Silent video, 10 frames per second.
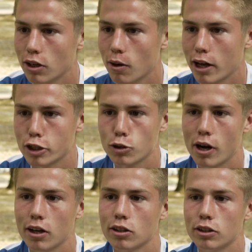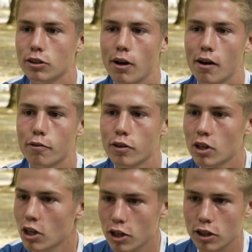You know, at a trial, you have,
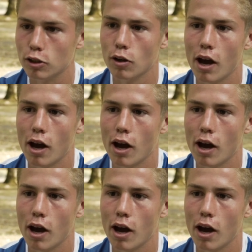you,